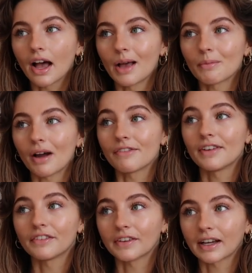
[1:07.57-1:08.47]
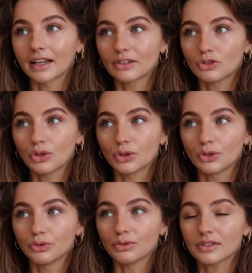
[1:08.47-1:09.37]
Um, I've never had
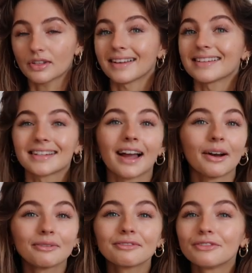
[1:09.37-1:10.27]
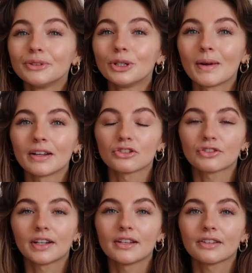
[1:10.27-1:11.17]
to size down for New Balance
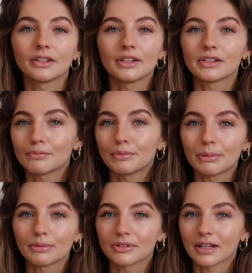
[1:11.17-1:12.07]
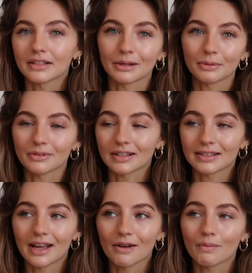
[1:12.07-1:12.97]
trainers. I know some people size up or size
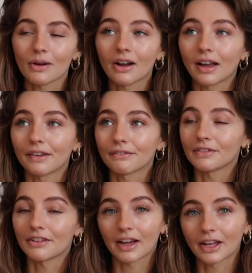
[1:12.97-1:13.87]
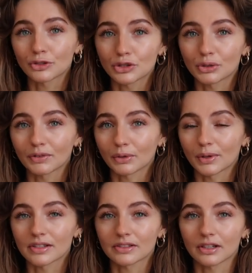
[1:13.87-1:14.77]
down, but I've never had to. I've
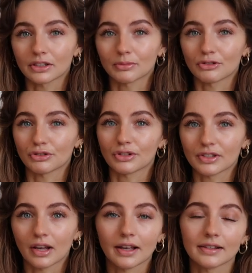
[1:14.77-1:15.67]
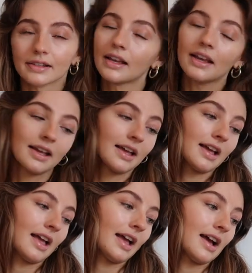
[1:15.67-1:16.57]
always stuck to my true size
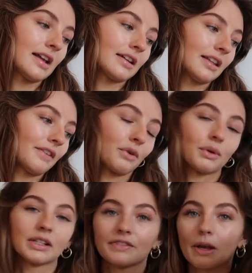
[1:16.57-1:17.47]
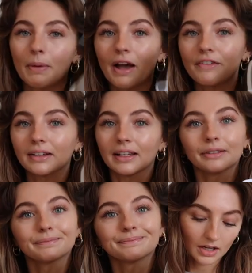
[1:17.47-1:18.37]
and they've always fit
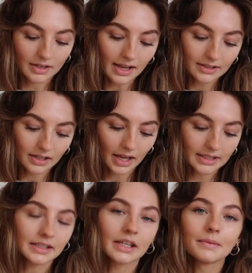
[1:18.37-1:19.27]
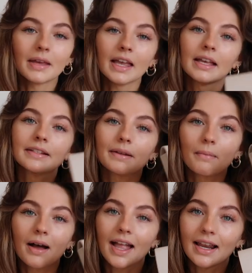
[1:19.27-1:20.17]
perfectly. Next item is
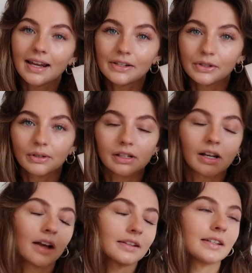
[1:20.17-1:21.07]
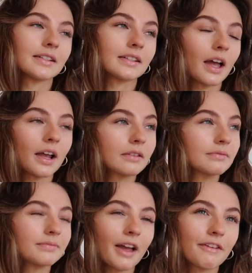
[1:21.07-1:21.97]
my Lexxola glasses. I,
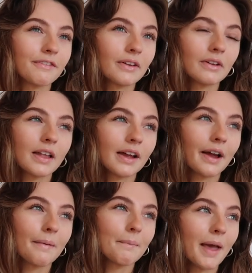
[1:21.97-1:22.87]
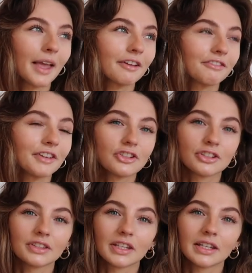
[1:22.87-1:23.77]
I feel like I may have
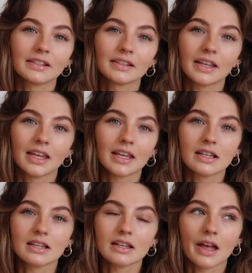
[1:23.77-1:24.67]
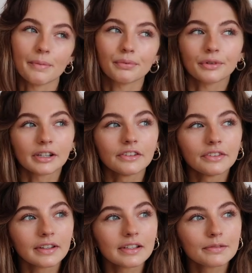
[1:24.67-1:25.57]
featured these in a
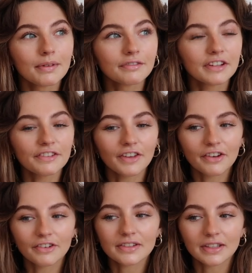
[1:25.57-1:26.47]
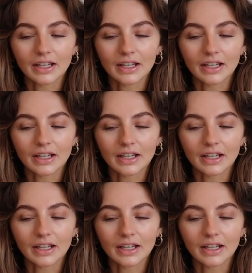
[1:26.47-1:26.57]
previous monthly favourites.